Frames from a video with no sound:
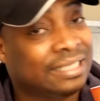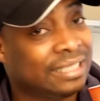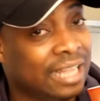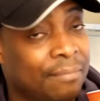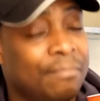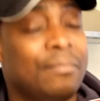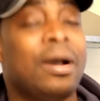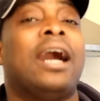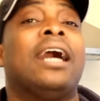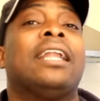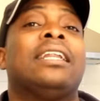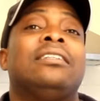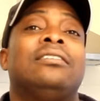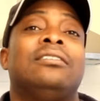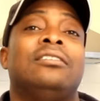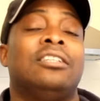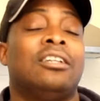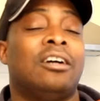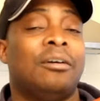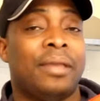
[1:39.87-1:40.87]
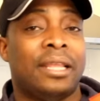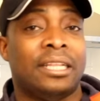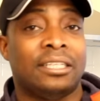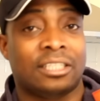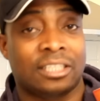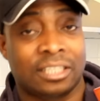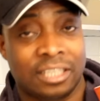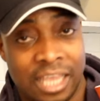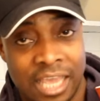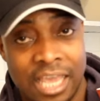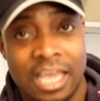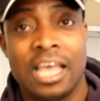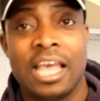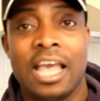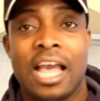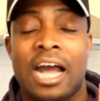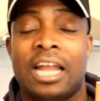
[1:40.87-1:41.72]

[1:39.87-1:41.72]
them, and you know what I mean, see,